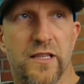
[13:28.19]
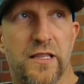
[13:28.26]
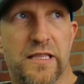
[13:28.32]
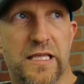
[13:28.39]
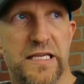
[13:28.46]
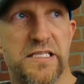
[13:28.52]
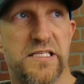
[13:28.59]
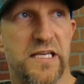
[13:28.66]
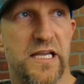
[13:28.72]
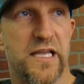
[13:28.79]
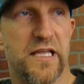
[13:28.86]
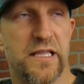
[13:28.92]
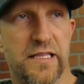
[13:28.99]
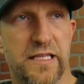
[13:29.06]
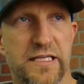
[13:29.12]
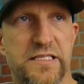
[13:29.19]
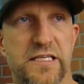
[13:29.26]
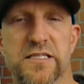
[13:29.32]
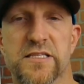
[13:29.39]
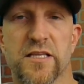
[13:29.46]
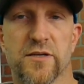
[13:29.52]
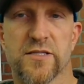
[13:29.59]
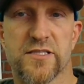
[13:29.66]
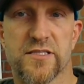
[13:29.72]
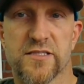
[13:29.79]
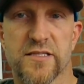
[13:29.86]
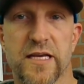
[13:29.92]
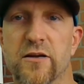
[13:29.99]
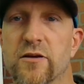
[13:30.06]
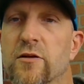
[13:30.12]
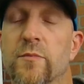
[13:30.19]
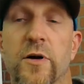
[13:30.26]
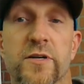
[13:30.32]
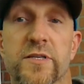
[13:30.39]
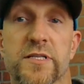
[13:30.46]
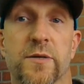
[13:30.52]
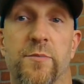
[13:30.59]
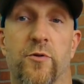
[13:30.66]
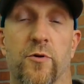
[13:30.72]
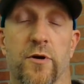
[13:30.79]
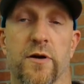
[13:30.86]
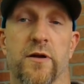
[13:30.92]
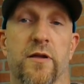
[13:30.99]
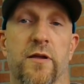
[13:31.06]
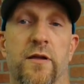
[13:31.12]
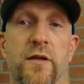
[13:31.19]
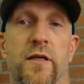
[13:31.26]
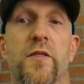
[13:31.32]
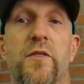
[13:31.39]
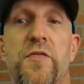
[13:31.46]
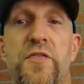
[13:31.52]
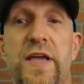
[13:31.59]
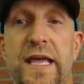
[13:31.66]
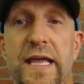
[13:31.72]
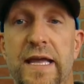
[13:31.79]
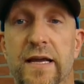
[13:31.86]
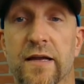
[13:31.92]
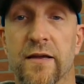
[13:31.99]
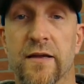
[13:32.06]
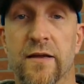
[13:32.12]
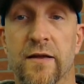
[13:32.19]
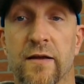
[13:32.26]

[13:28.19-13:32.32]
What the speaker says: this is the single most important thing